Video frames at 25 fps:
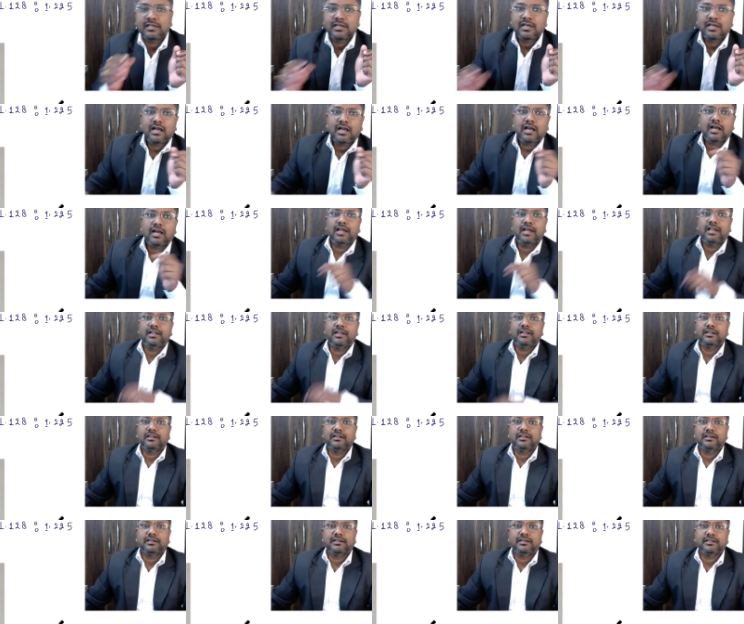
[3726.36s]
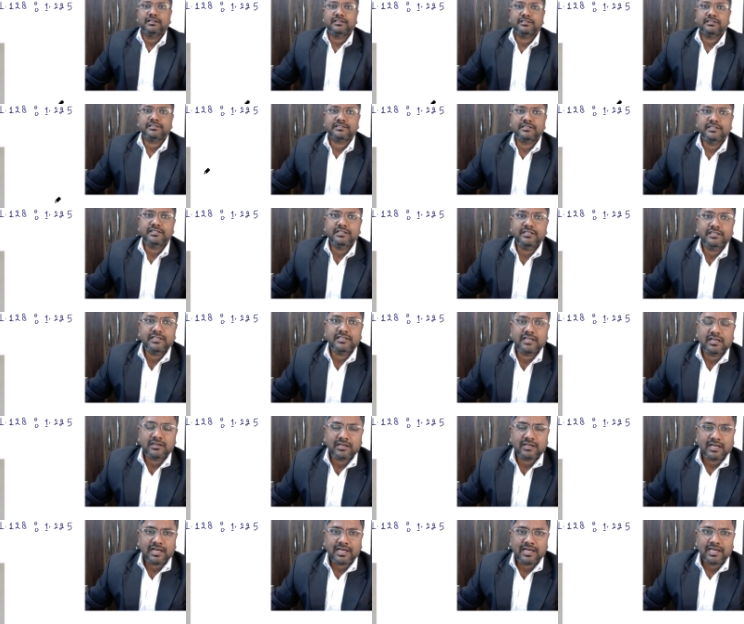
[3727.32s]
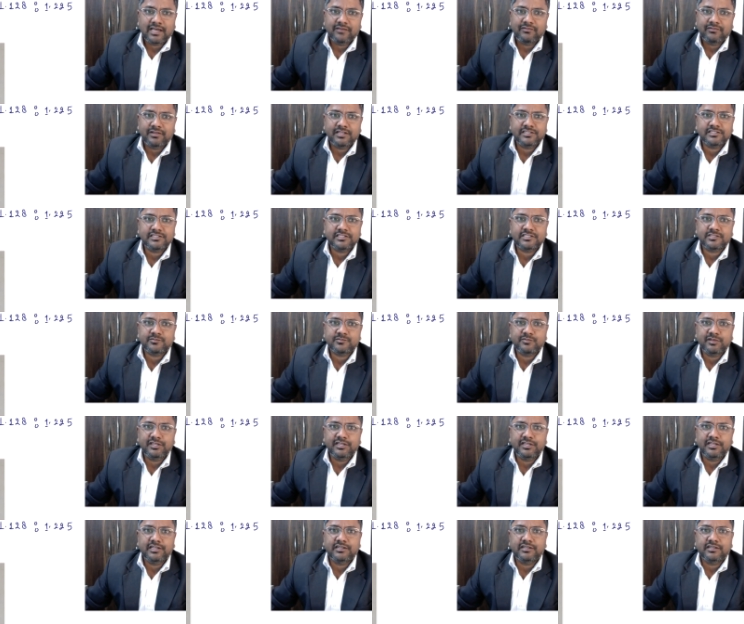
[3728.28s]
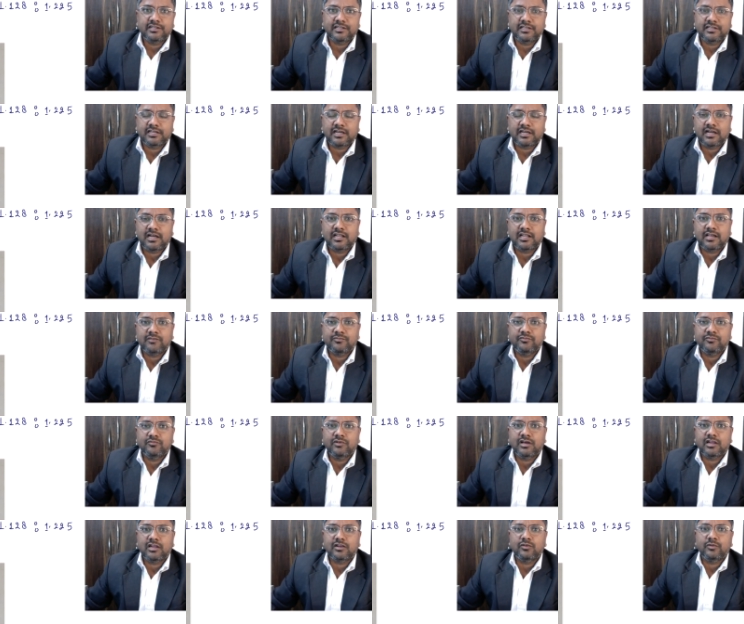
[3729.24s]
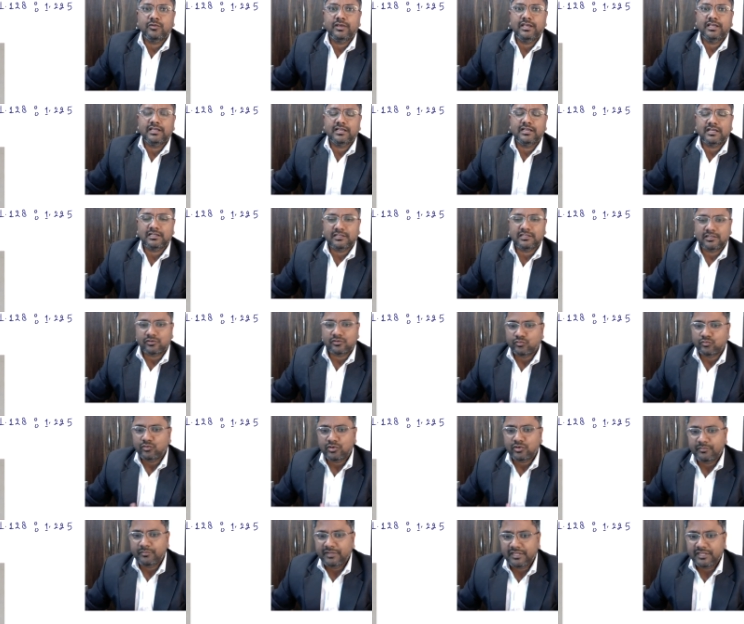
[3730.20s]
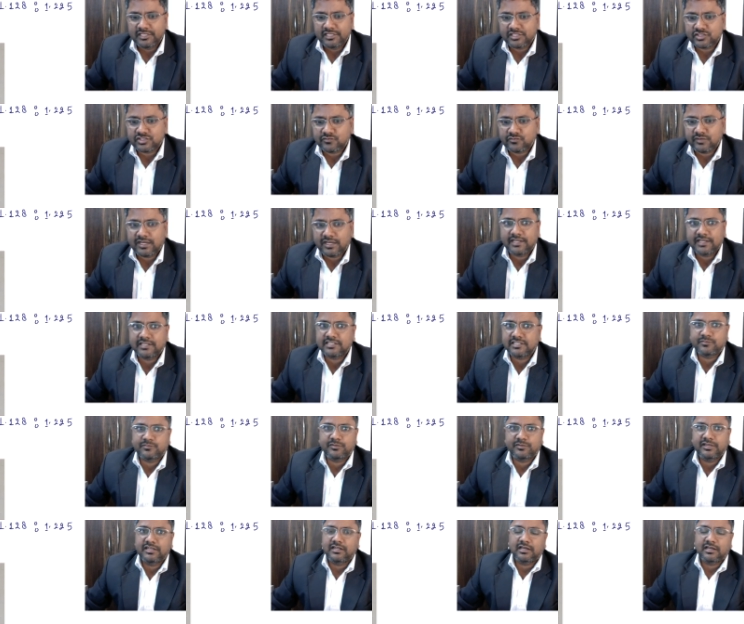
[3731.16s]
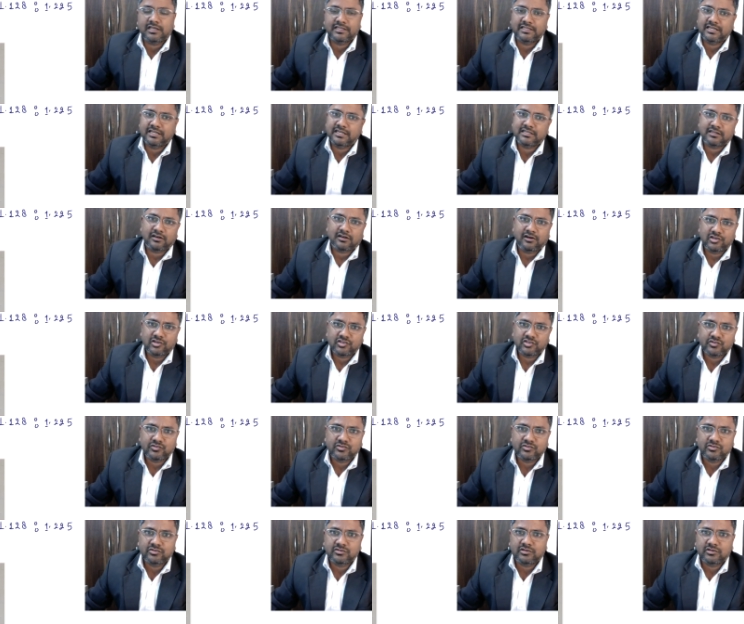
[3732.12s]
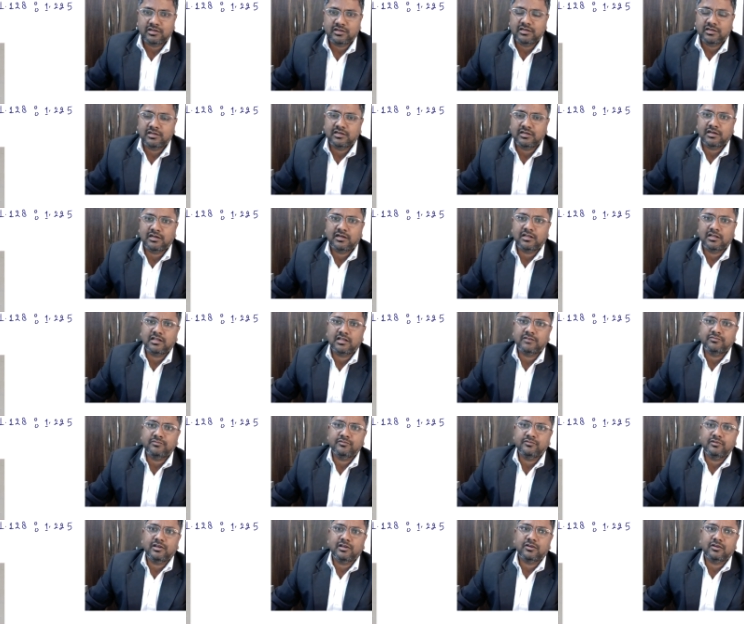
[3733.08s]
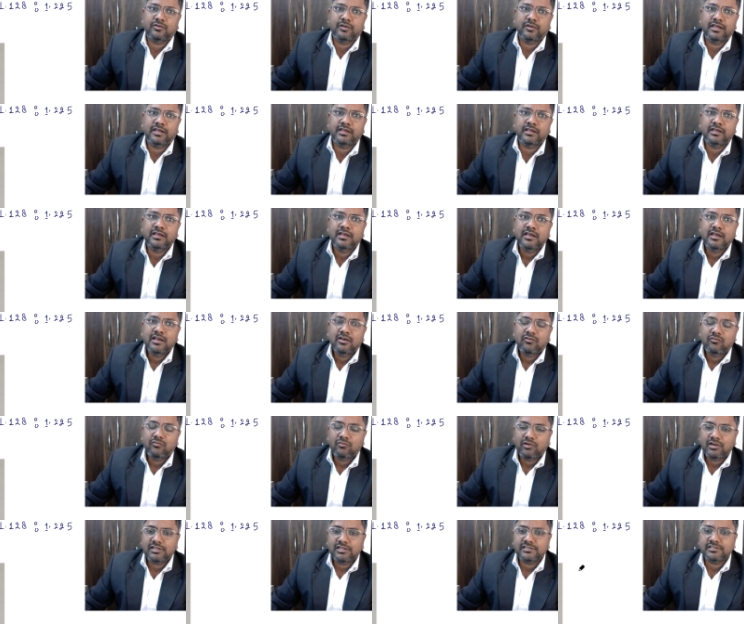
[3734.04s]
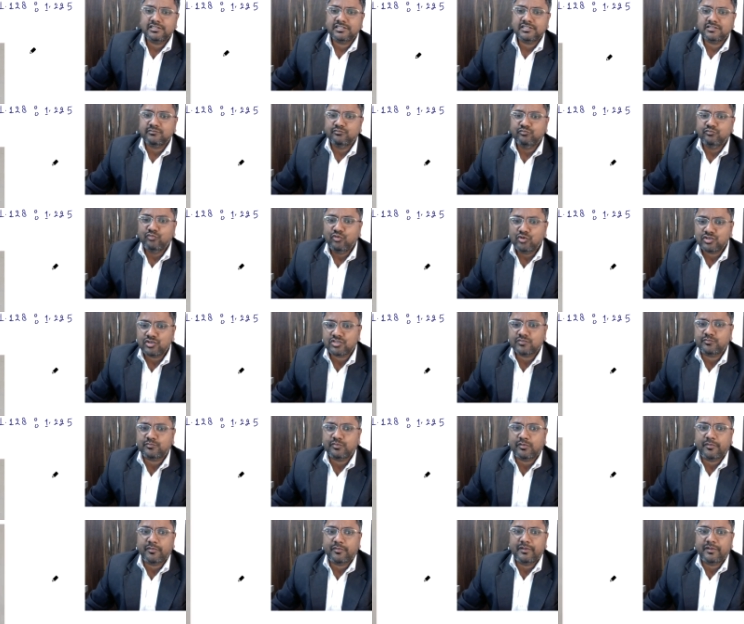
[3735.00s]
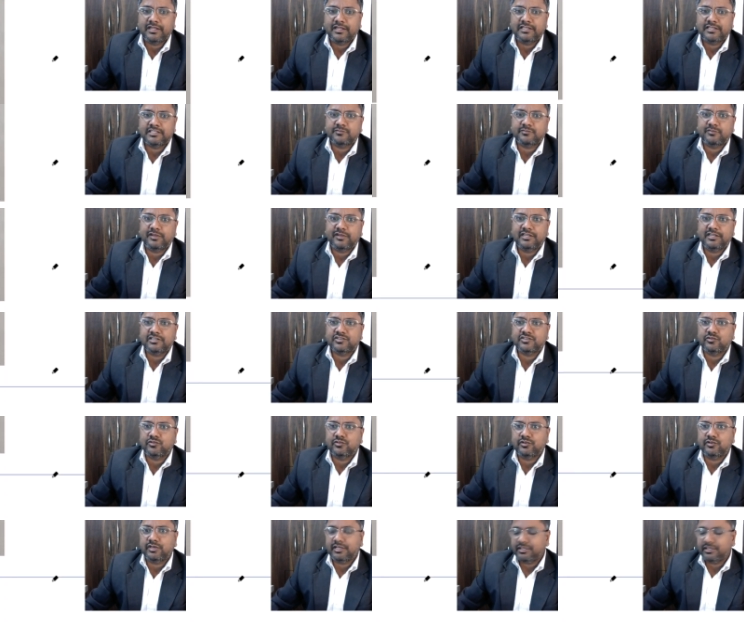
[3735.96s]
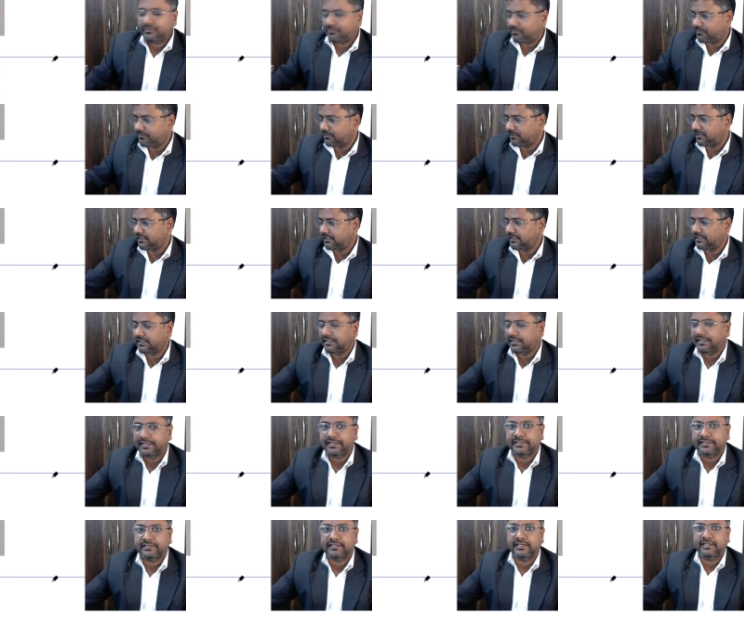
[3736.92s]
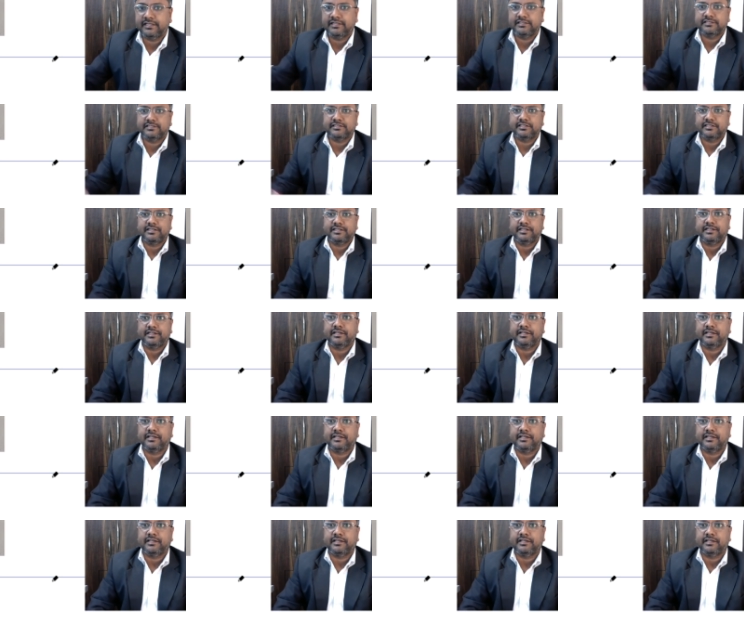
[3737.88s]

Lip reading: And see, average speed, all of you are knowing, root mean square speed, that also all of you are knowing. What is this most probable speed? So if there is a,